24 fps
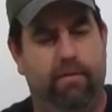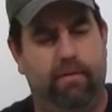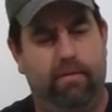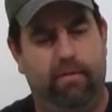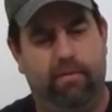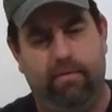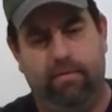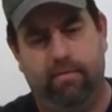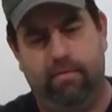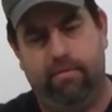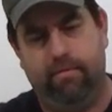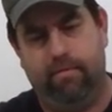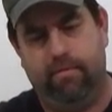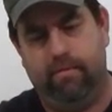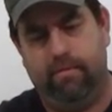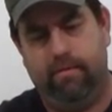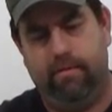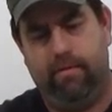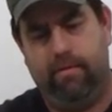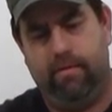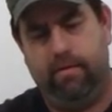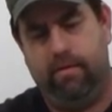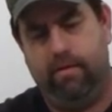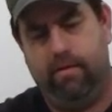
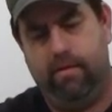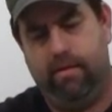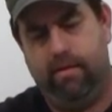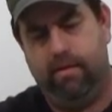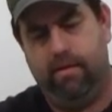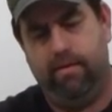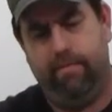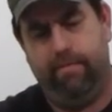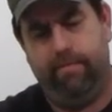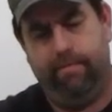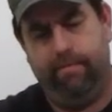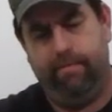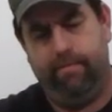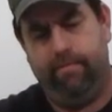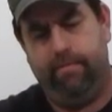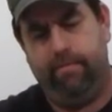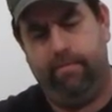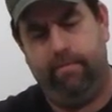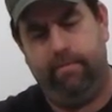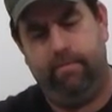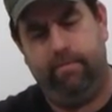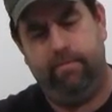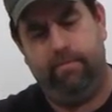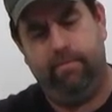
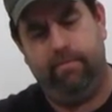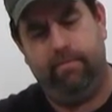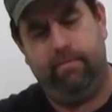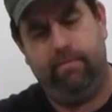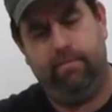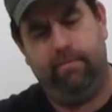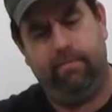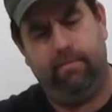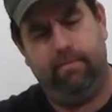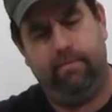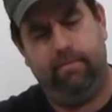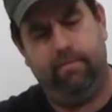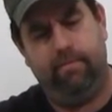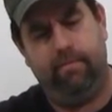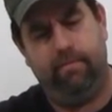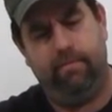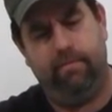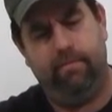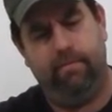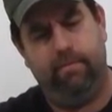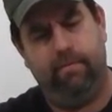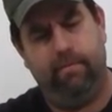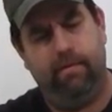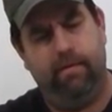
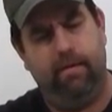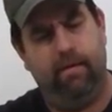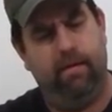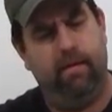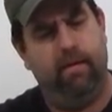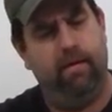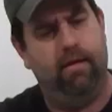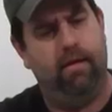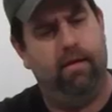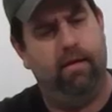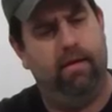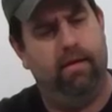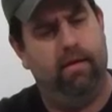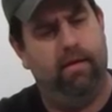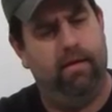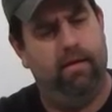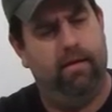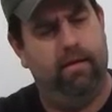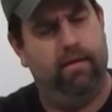(no one is talking)